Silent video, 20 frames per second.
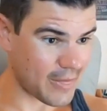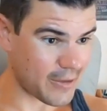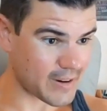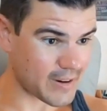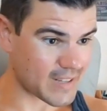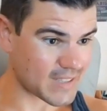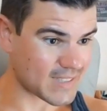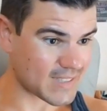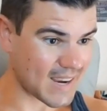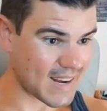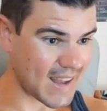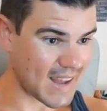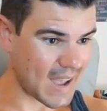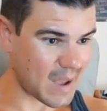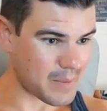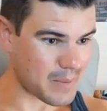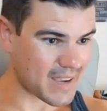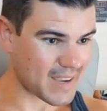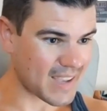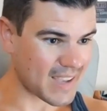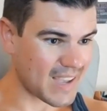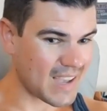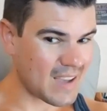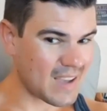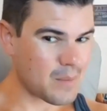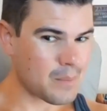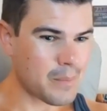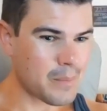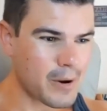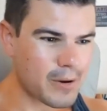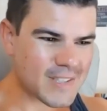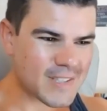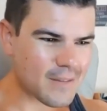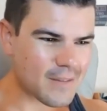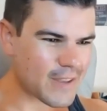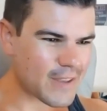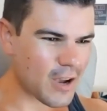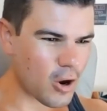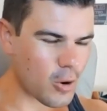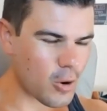together in a dynamic. Most
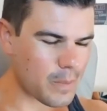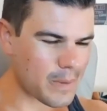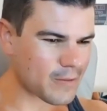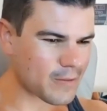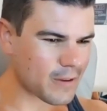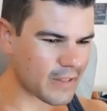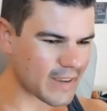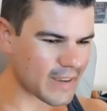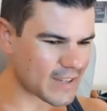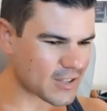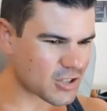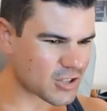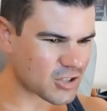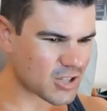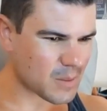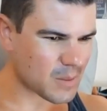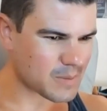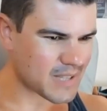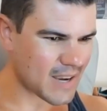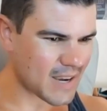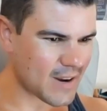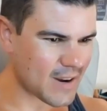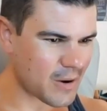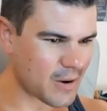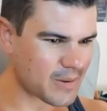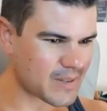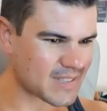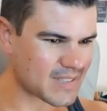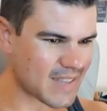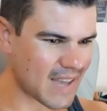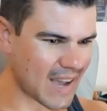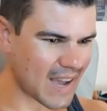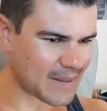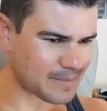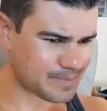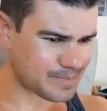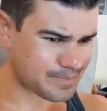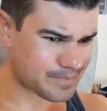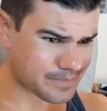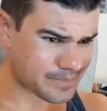of the open relationships I know is
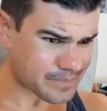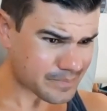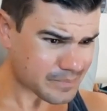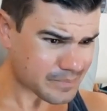that